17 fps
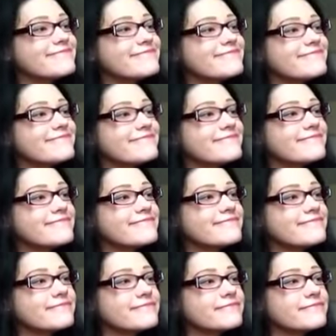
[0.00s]

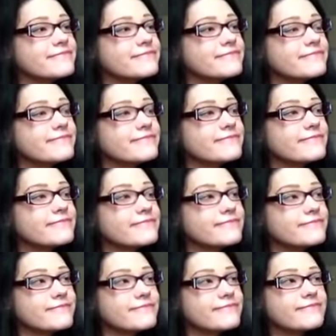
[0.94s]

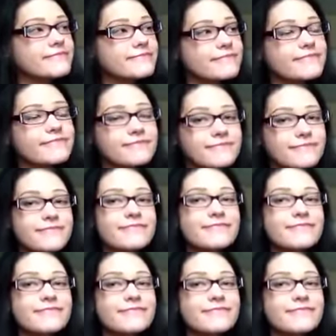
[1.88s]
This person isn't speaking.